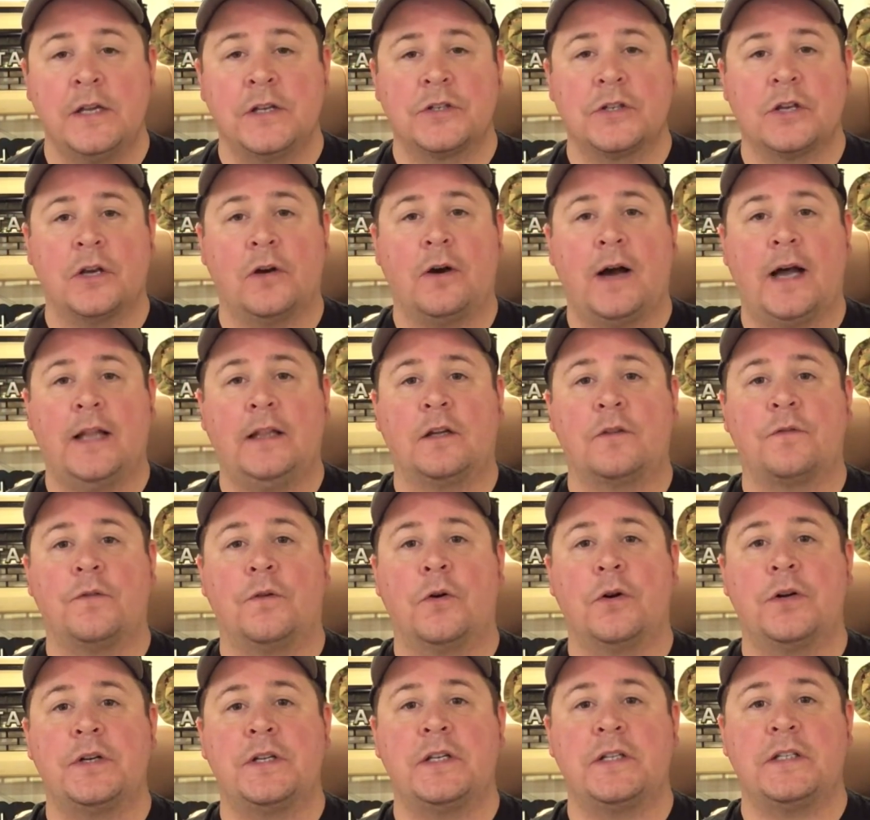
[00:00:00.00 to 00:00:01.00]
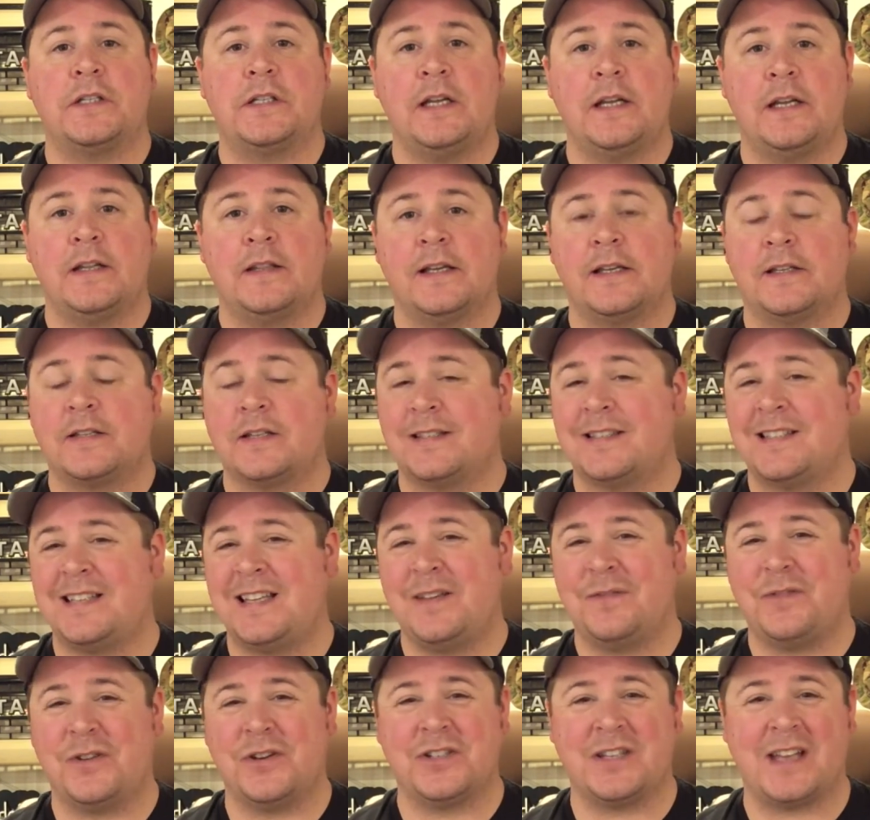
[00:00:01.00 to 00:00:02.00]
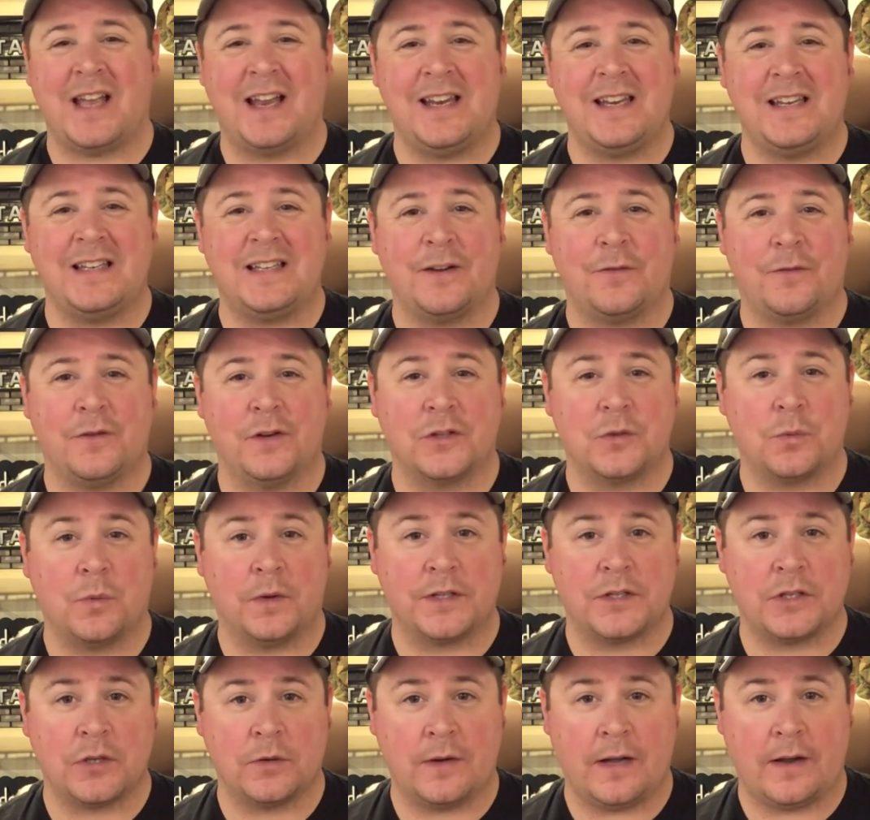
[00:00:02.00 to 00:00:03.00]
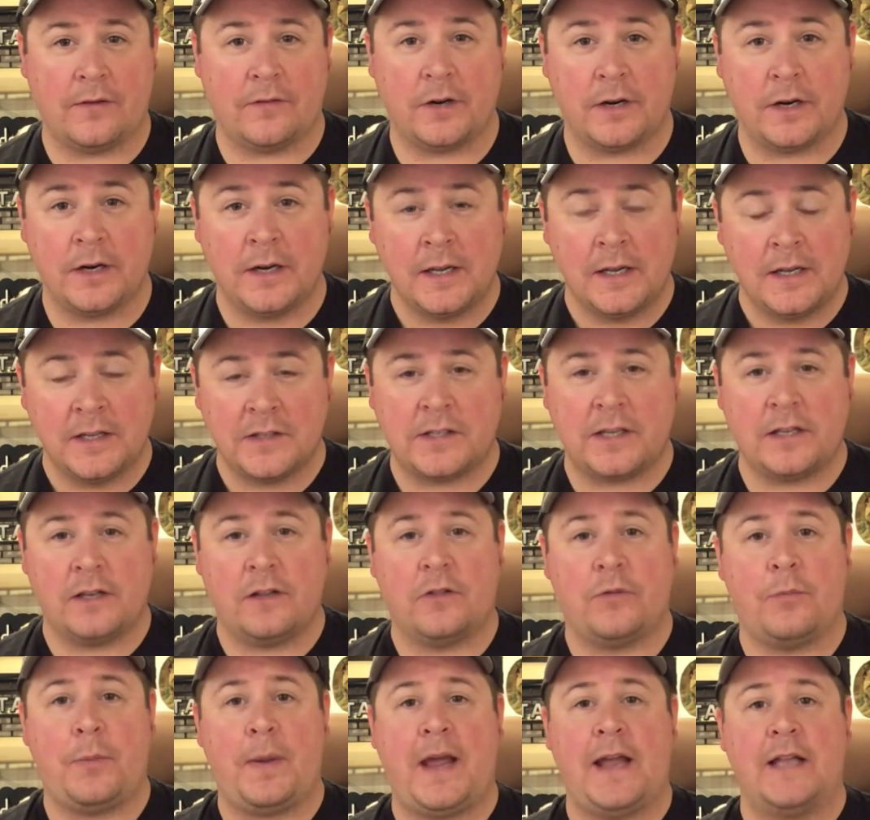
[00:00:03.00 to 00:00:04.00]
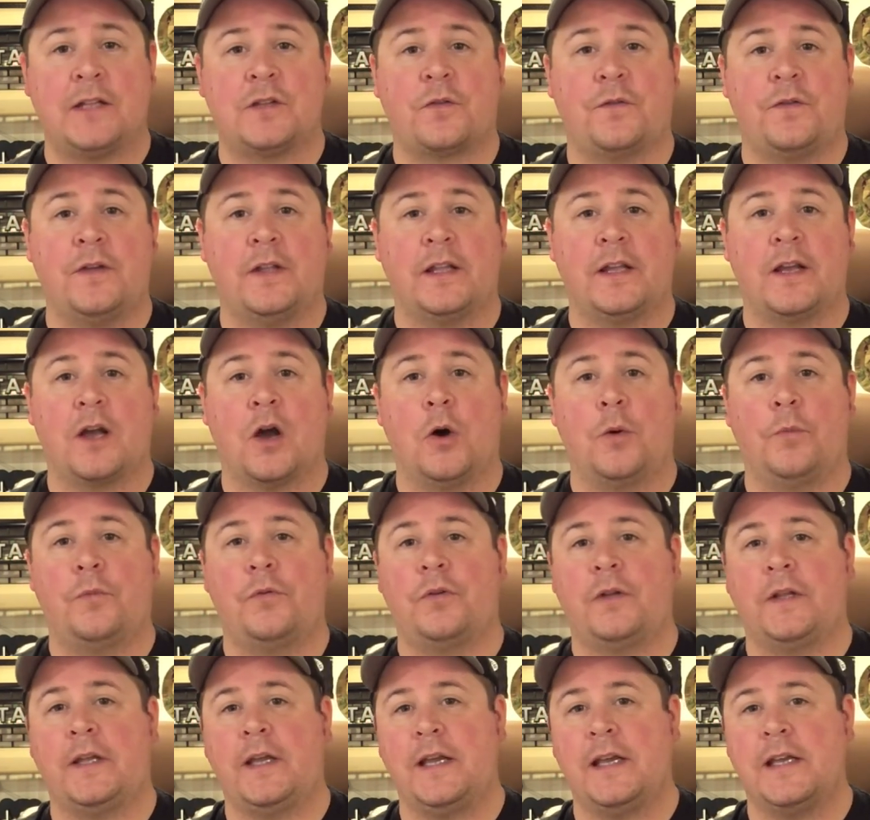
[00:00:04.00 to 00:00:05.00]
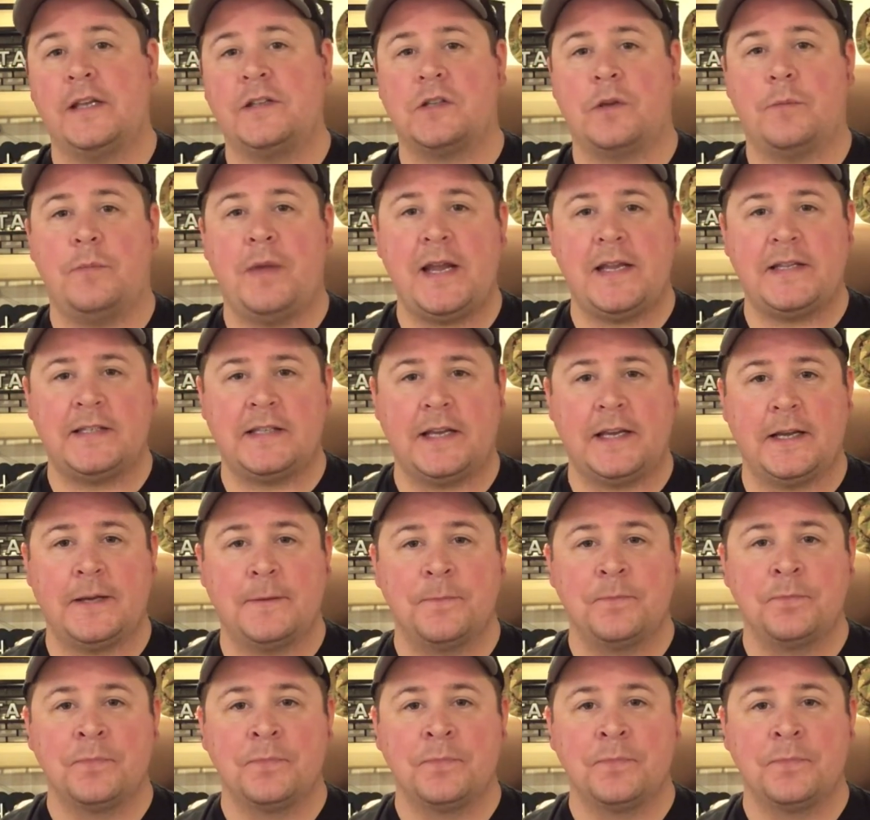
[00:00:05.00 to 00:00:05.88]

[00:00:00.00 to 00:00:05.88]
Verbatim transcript: So I look forward to seeing this, see if there's any difference whatsoever. Seat of the pants feeling hopefully is amazing.